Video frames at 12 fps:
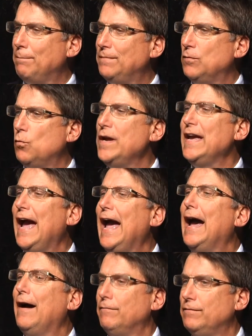that we
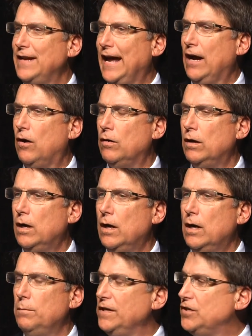have now
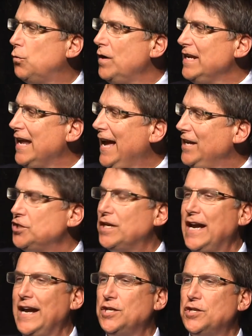between
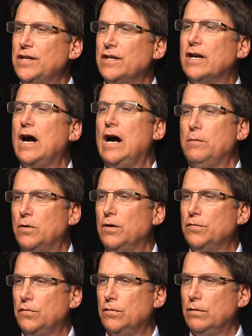education and
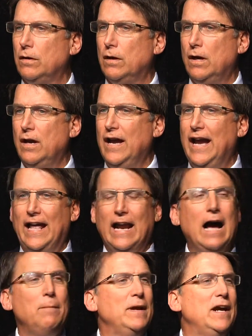commerce. And
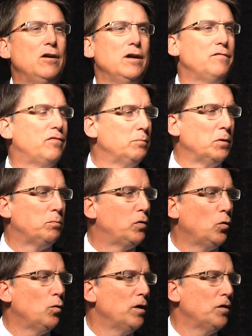I'm hearing from
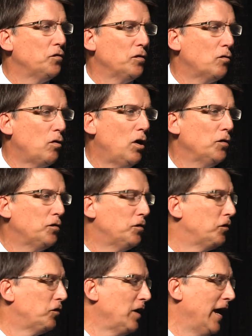employers across the
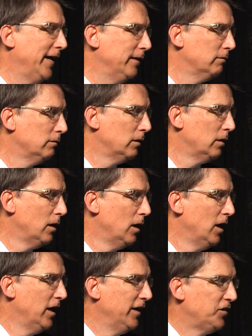state
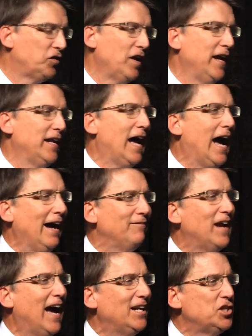saying, I've
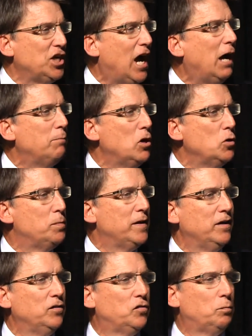got job
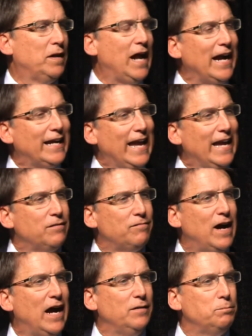openings, but I can't
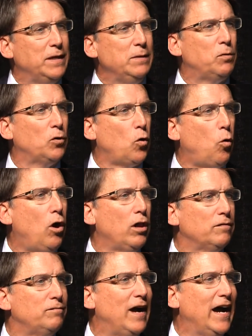find people
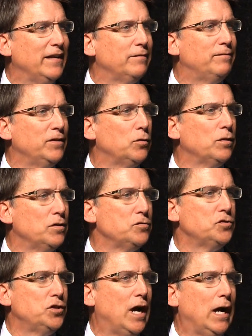qualified to fill those
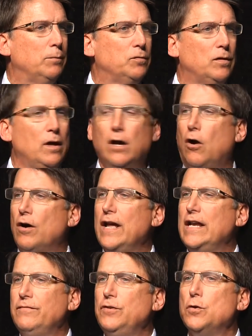jobs. Are
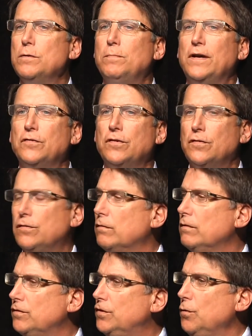any of you in business,
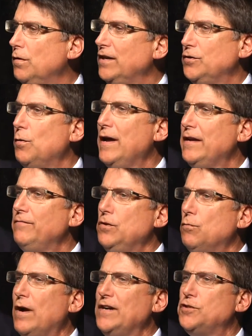do any of you, raise